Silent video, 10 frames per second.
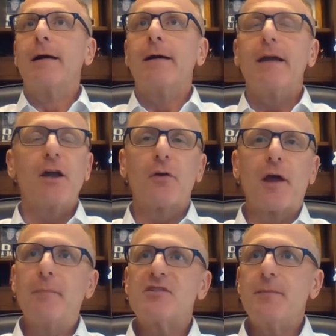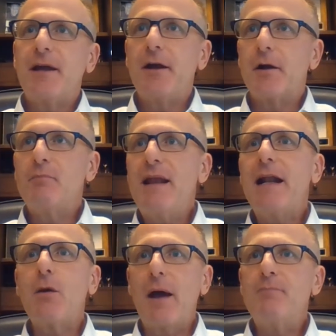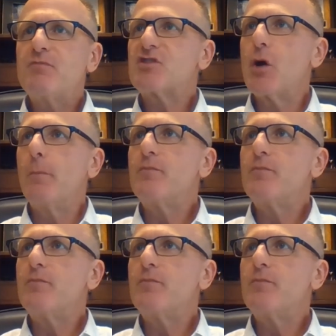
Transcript: It'll come to me here. But anyway, so